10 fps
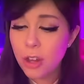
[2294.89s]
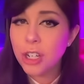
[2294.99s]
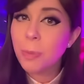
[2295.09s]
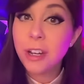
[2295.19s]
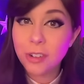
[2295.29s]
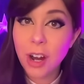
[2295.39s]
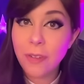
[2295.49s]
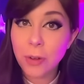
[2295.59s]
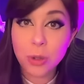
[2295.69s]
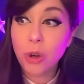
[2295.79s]
Spread your stuff
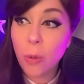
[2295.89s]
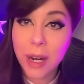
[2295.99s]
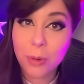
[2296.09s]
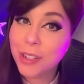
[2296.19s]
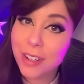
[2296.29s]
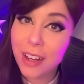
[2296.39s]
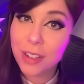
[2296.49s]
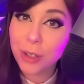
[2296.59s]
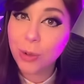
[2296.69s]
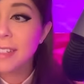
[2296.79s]
out so nobody will sit next
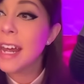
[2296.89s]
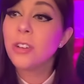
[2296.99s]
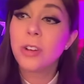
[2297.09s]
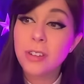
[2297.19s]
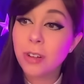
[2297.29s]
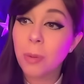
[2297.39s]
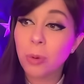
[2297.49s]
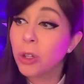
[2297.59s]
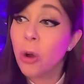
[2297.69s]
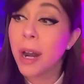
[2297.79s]
to you. Set your easel up
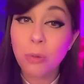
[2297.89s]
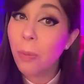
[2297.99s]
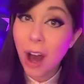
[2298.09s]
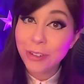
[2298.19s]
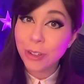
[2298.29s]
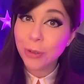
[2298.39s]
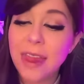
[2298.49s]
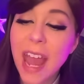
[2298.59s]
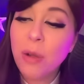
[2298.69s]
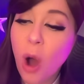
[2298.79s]
well nobody will bother you.
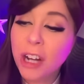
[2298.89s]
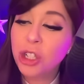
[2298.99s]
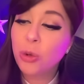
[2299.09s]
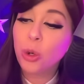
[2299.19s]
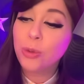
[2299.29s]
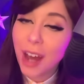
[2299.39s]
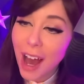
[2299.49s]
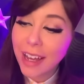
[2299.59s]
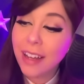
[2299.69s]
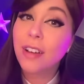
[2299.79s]
They want you to die